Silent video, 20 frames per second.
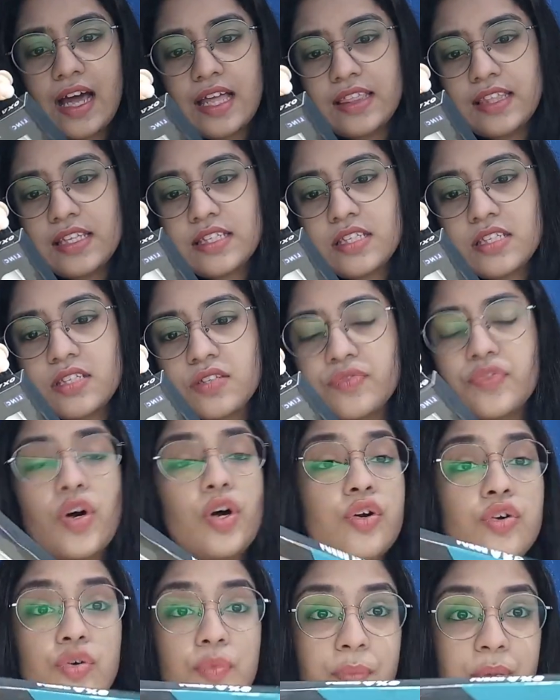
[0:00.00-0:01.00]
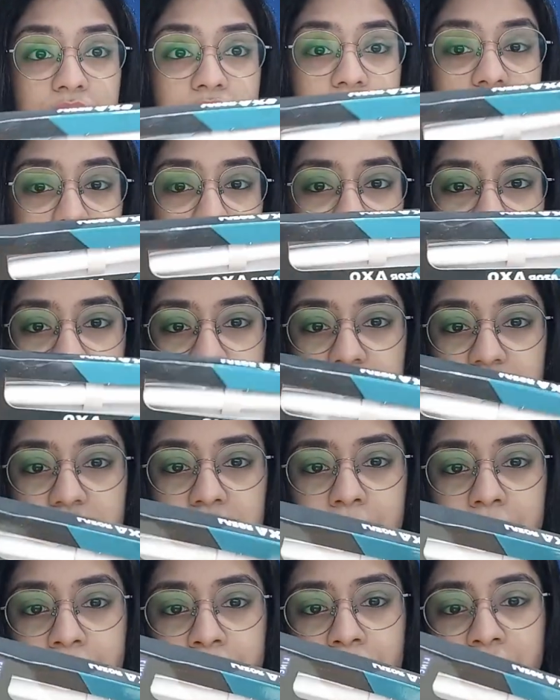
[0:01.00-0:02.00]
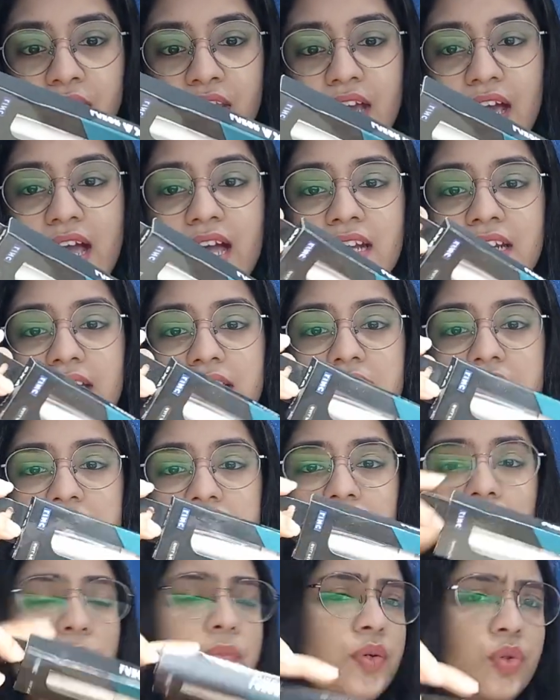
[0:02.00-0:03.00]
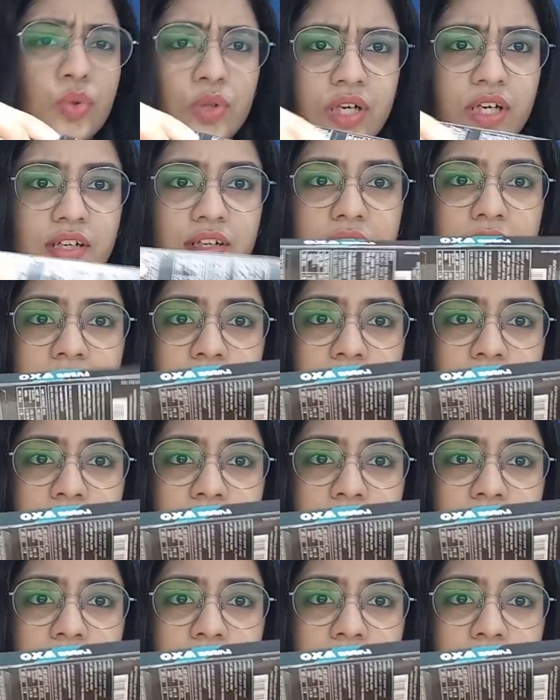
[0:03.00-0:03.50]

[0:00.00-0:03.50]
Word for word: And this is for rupees twenty and it's in blue color.